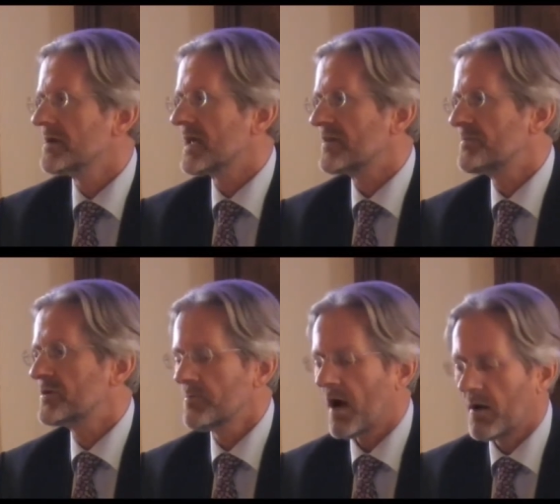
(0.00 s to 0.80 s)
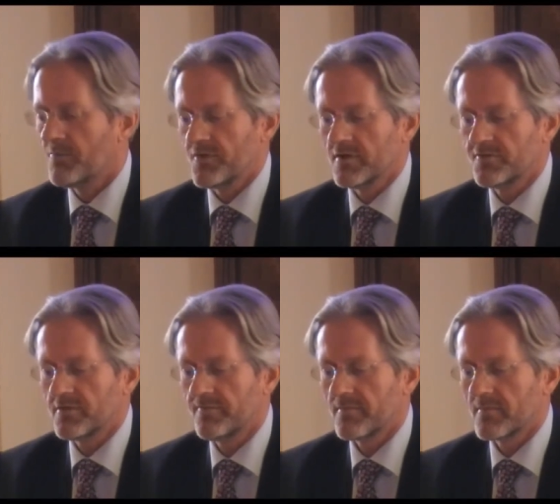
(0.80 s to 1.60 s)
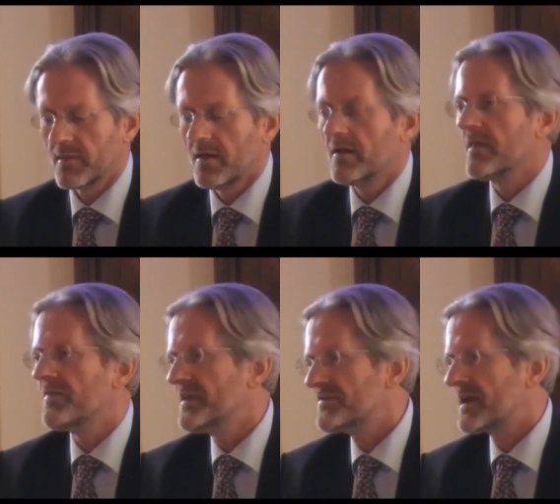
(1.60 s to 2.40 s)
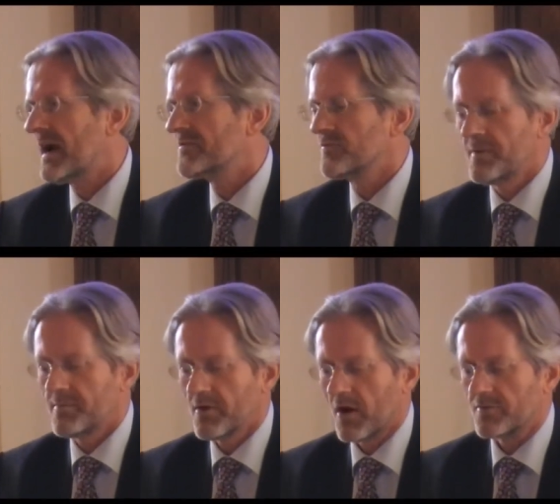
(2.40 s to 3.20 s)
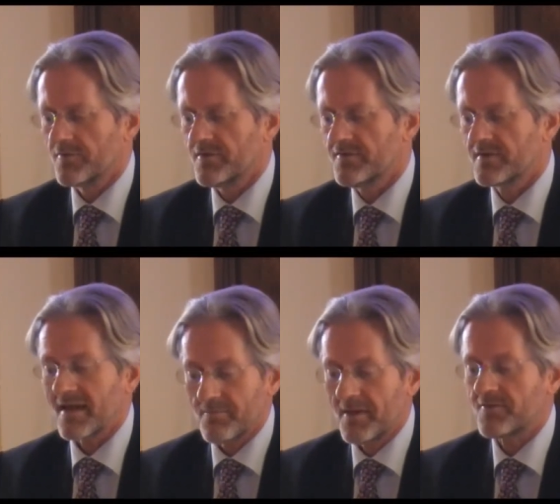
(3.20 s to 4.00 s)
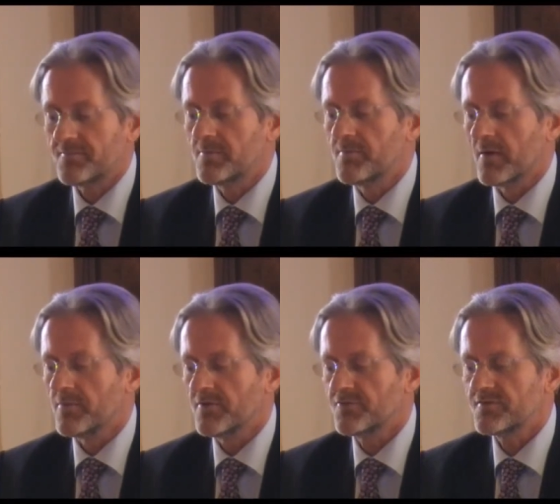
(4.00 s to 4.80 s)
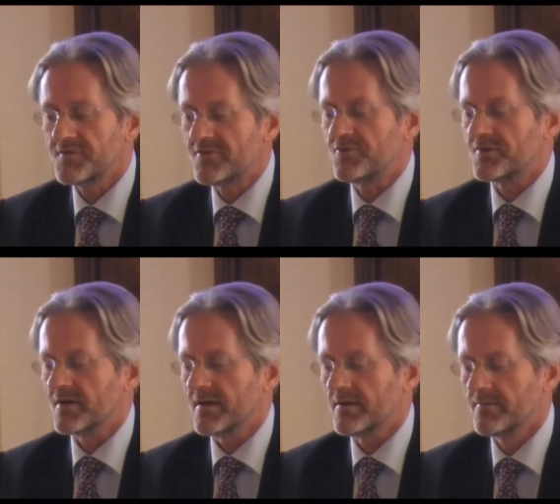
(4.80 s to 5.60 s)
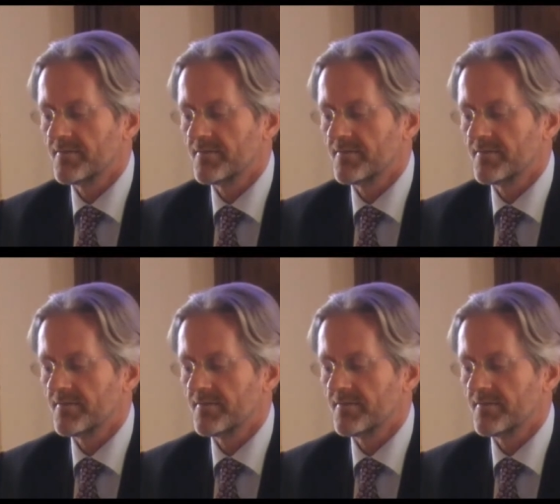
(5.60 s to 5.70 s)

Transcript: it has become obvious that this kind of bibliographies can best be published digitally